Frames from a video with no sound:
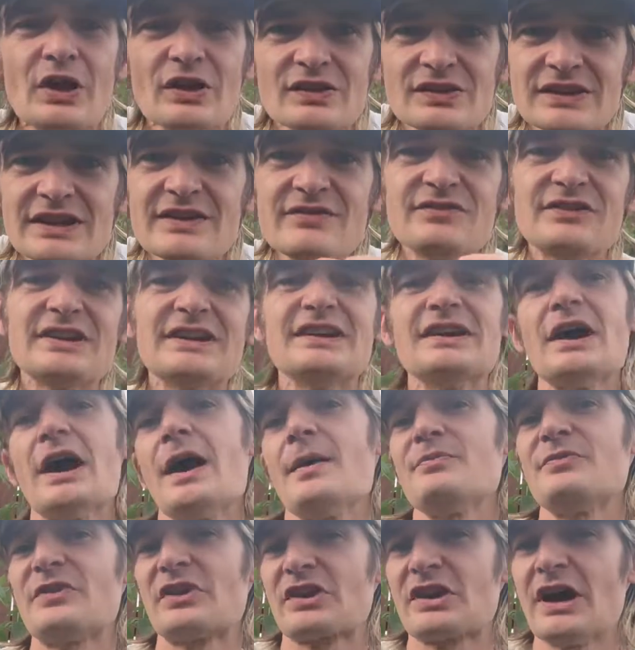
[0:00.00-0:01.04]
lifting
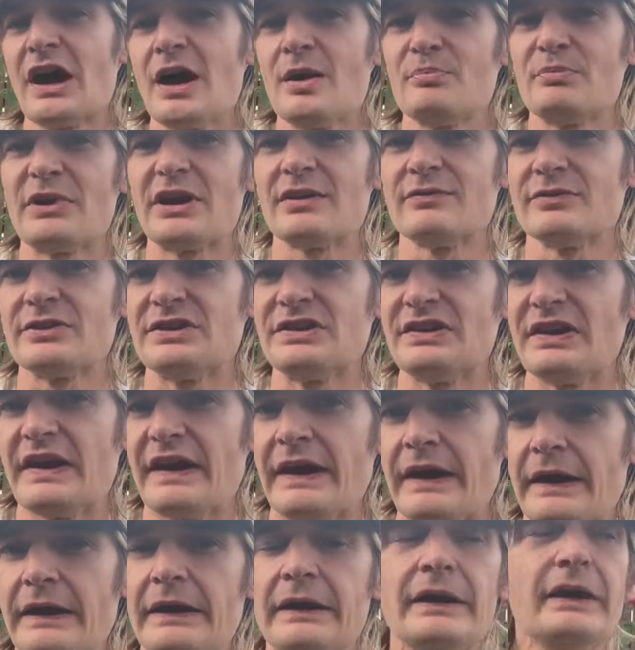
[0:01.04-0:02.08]
up the cup every
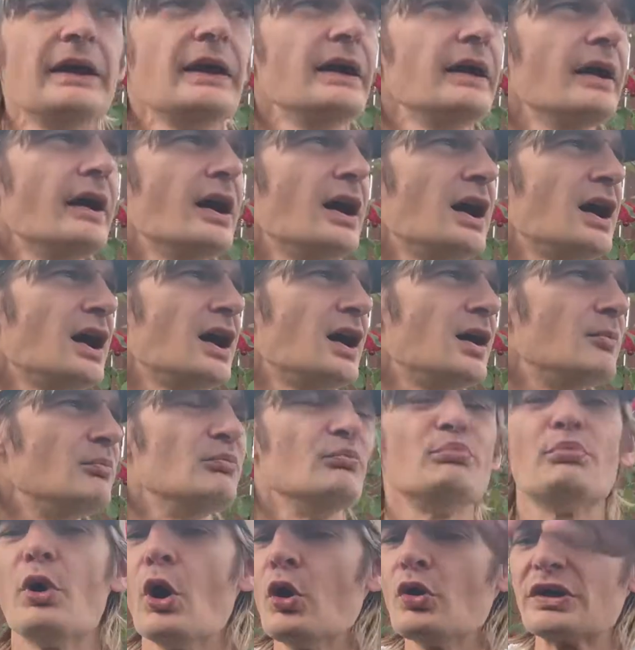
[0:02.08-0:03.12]
day,
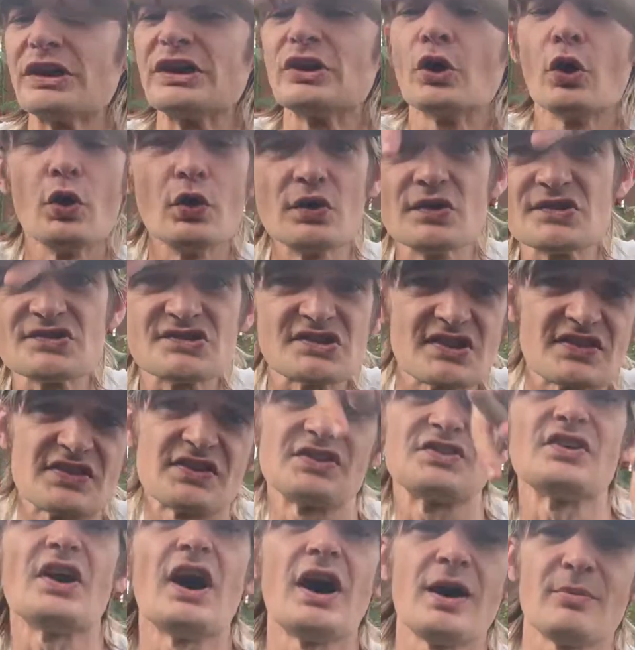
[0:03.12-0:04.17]
poking holes at the
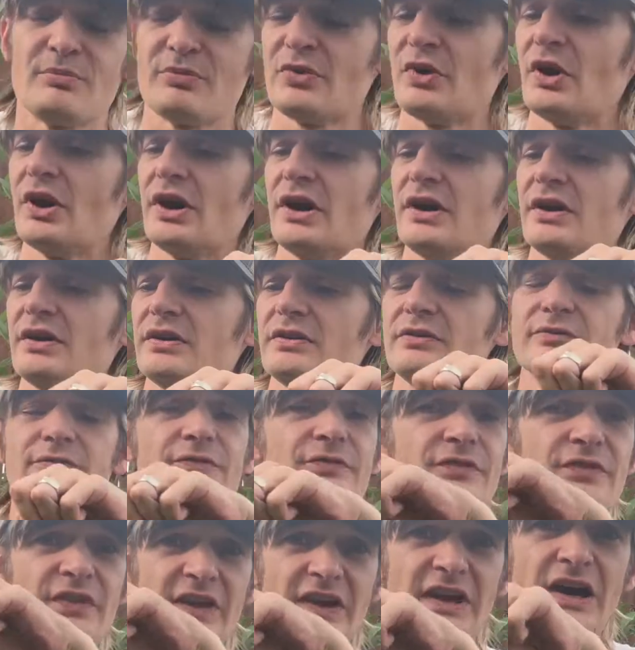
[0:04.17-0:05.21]
top of
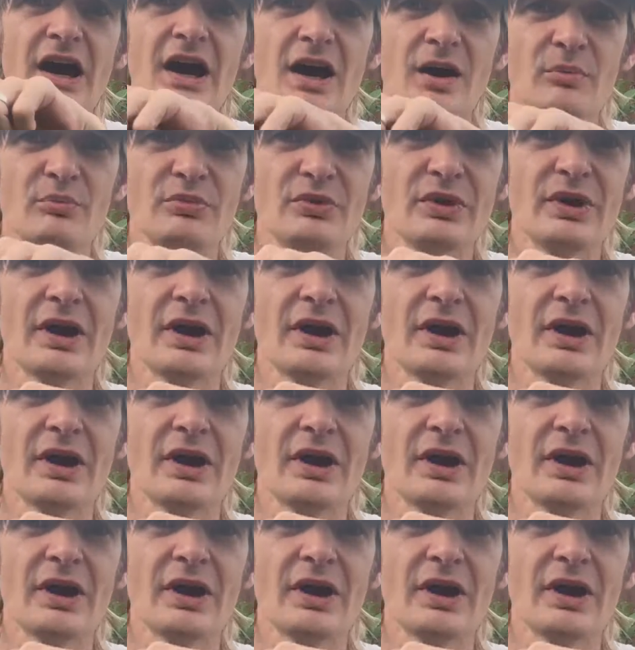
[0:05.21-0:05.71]
the cup